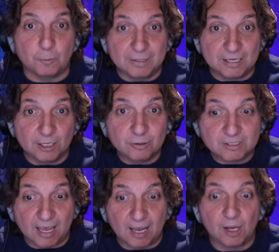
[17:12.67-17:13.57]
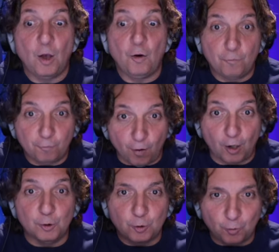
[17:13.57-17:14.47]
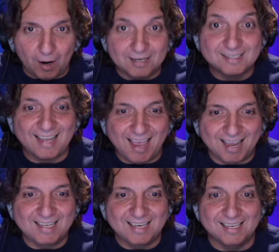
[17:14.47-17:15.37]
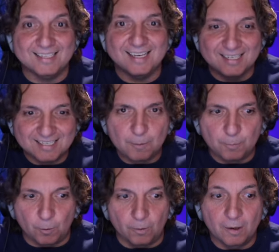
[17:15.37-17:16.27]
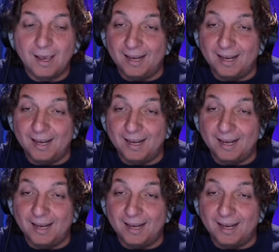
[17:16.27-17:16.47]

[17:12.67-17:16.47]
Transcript: So Peter is saying, follow Christ and his example.